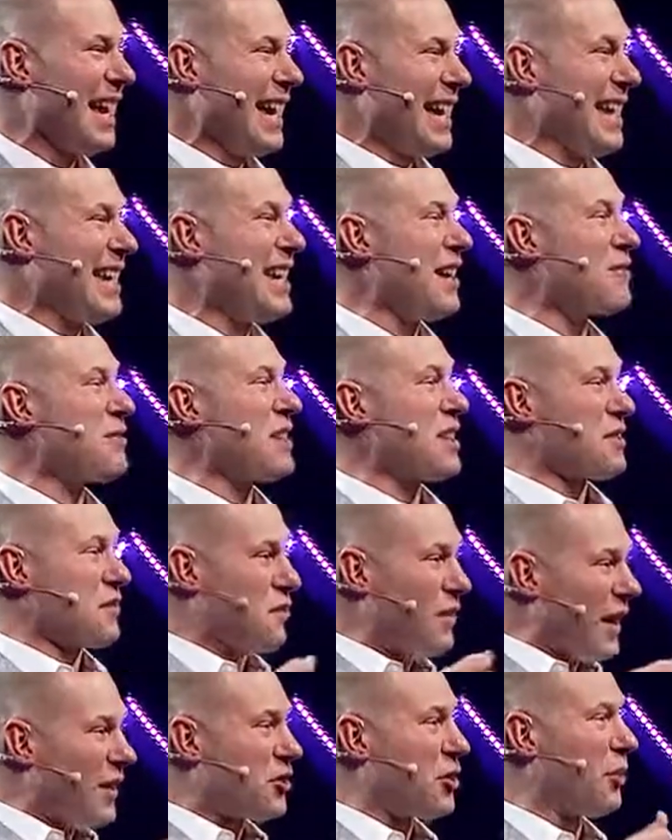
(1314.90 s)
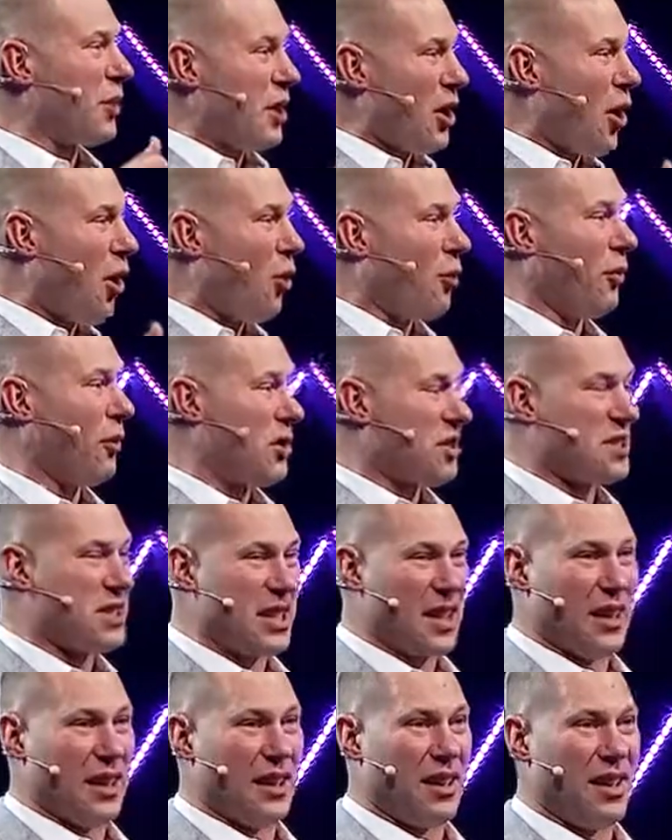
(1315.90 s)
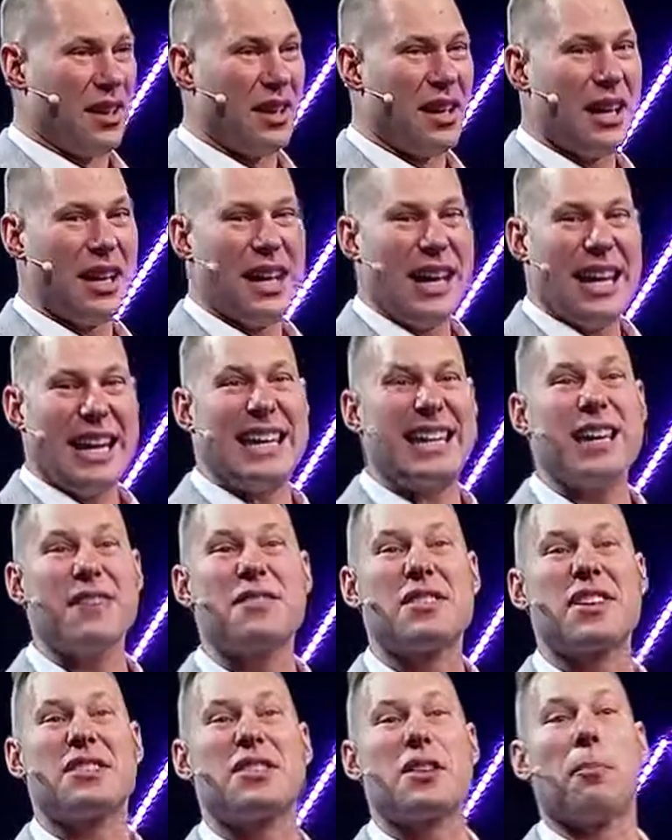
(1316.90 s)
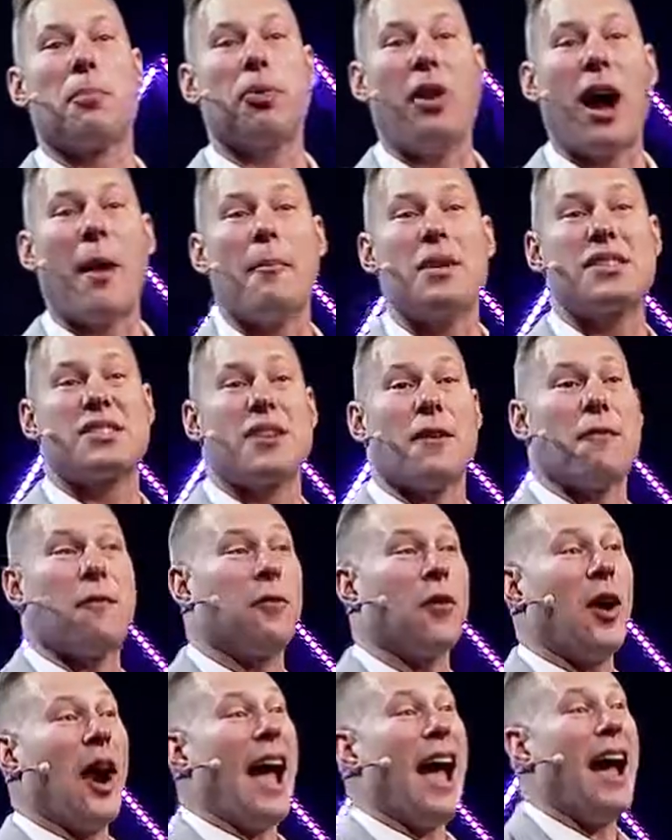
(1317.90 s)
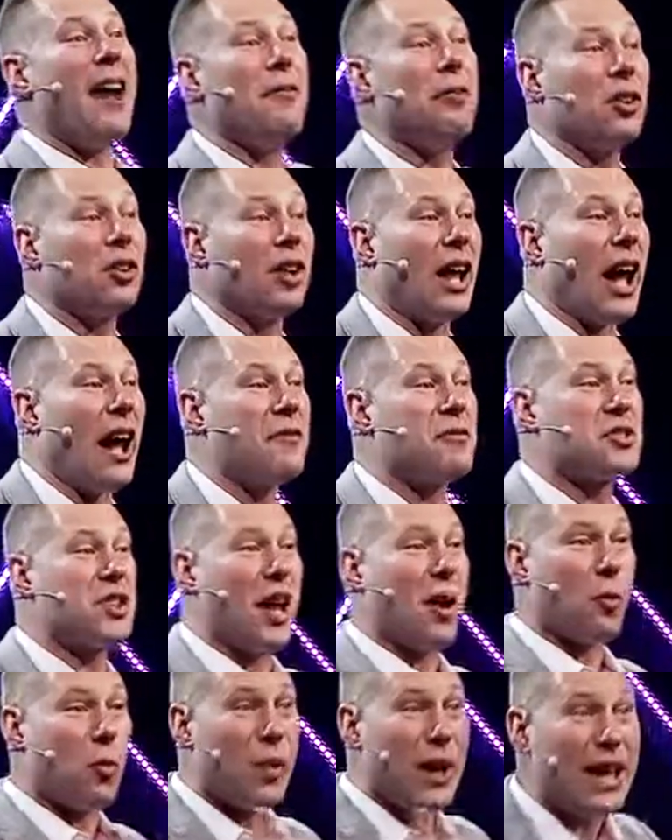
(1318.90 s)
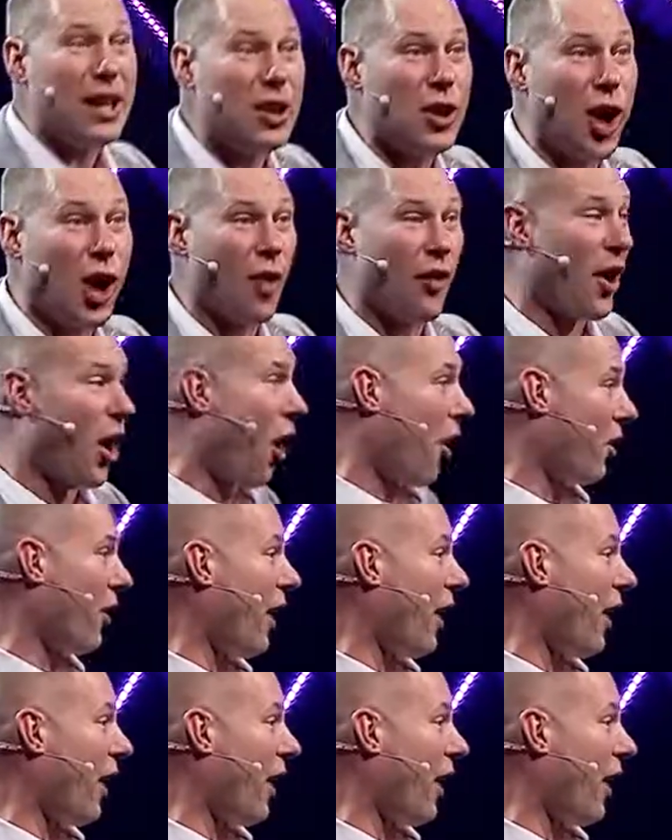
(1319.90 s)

he gives us victory over sin. He gives us the promise of forever life so that we know that our